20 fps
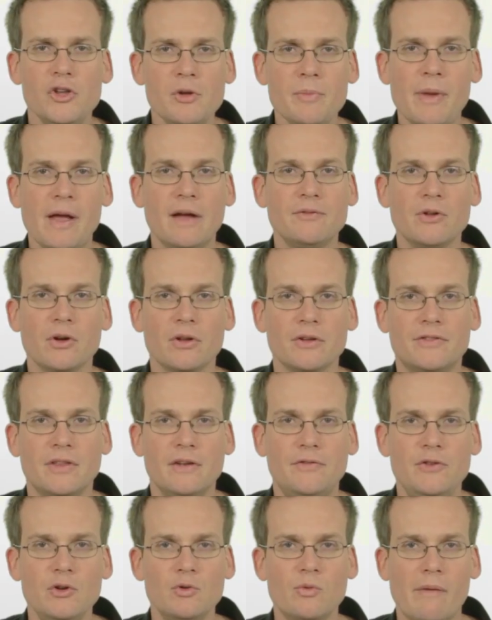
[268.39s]
So you may have noticed
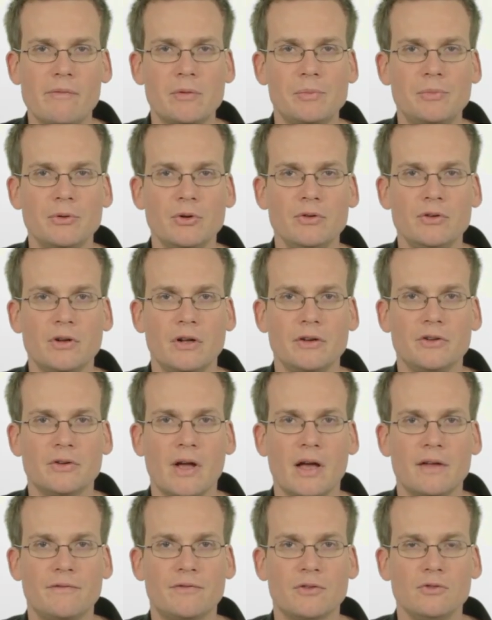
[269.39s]
that if you rub a balloon onto
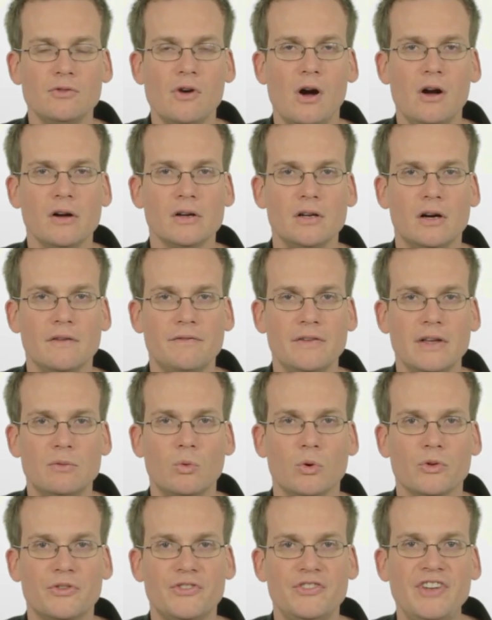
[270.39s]
your head for long enough,
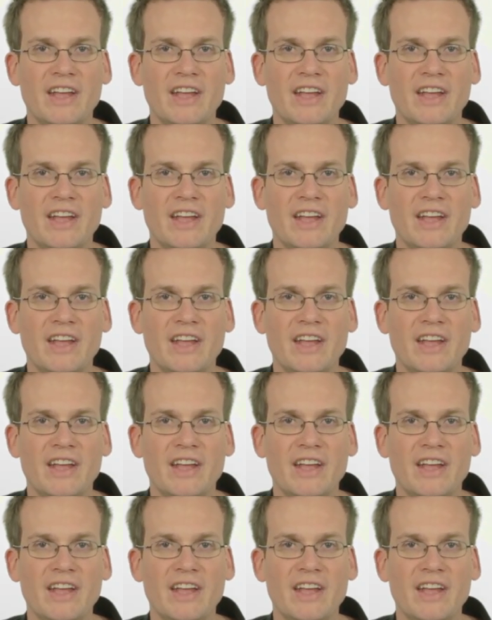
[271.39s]
it will